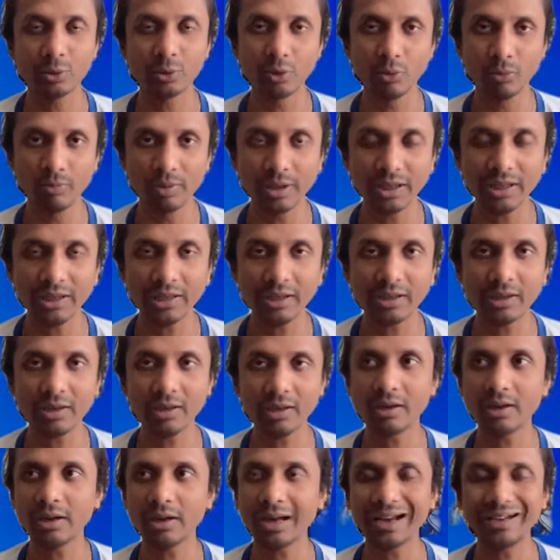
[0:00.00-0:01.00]
to
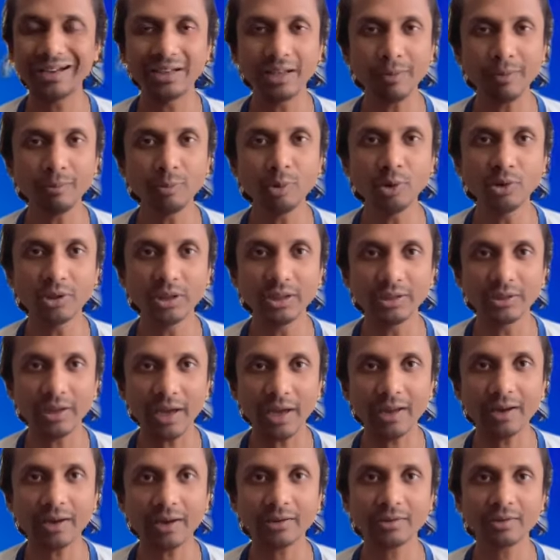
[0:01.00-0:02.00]
be a deputy
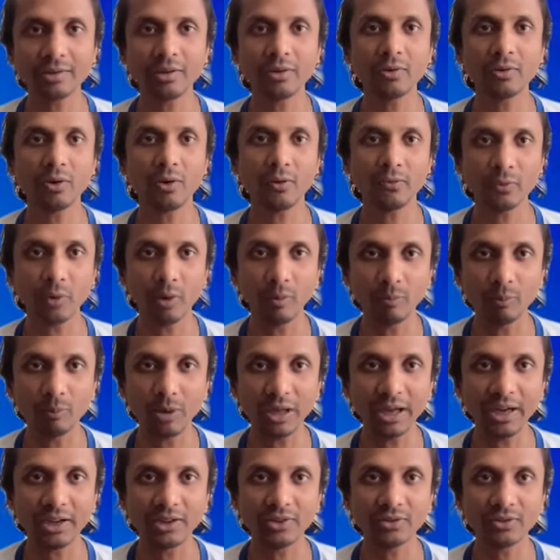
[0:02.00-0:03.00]
director of
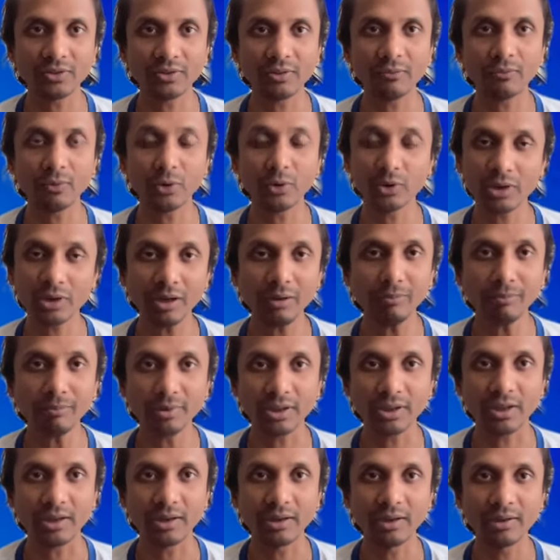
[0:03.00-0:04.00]
compliance for the
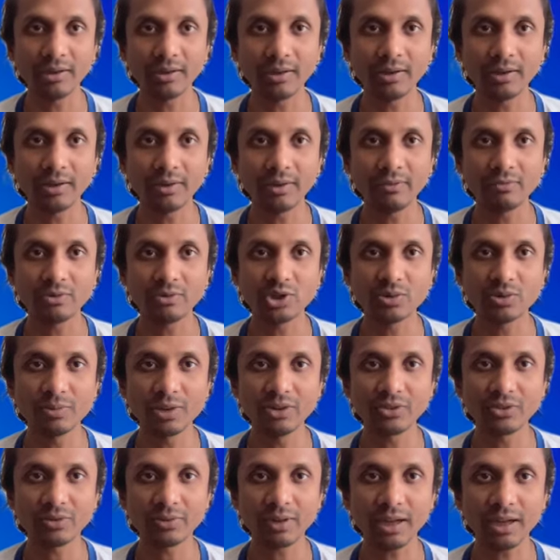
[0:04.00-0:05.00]
company, which
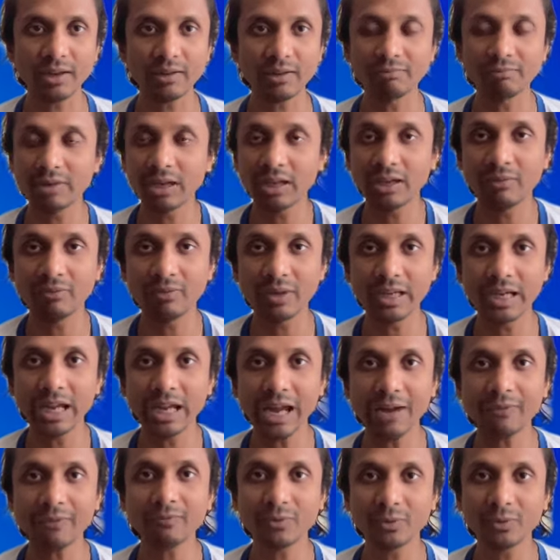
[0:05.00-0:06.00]
means like we
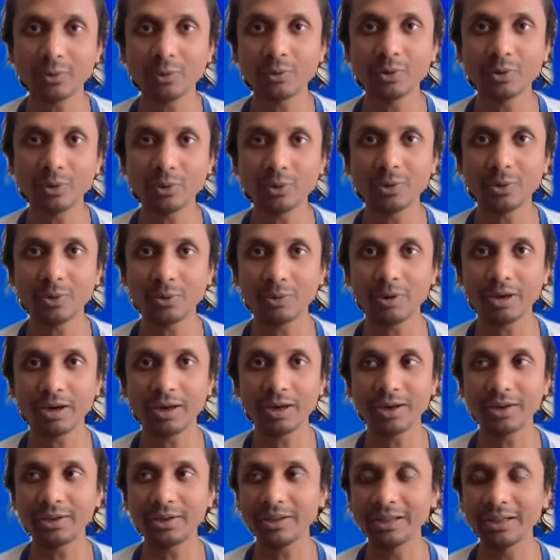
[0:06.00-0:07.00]
have to,
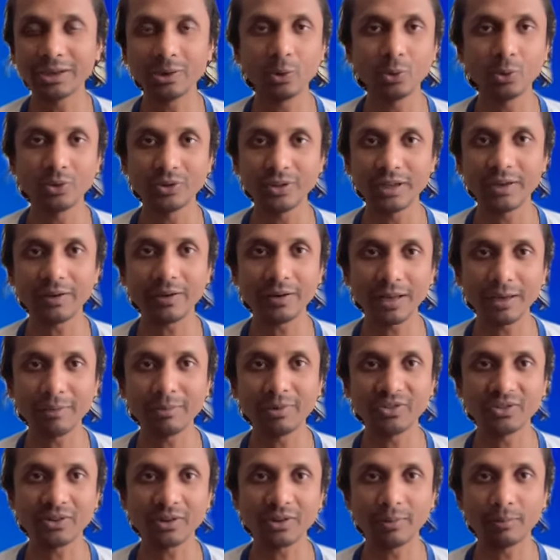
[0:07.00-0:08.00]
include their
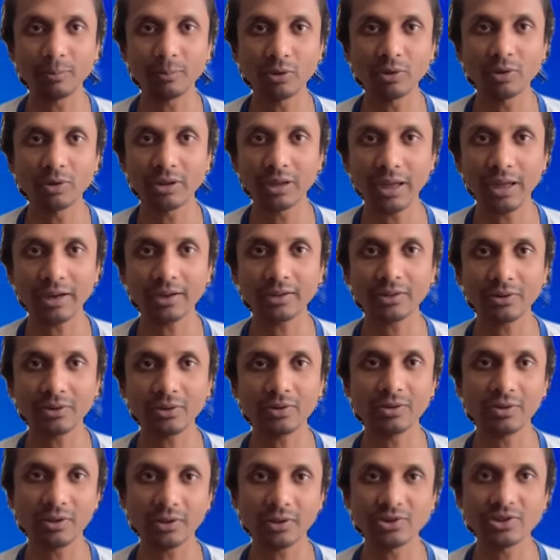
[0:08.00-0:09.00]
name as a deputy director
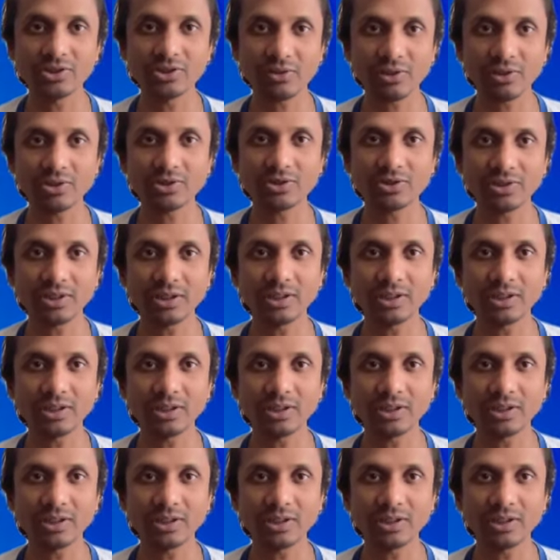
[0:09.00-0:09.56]
on the registration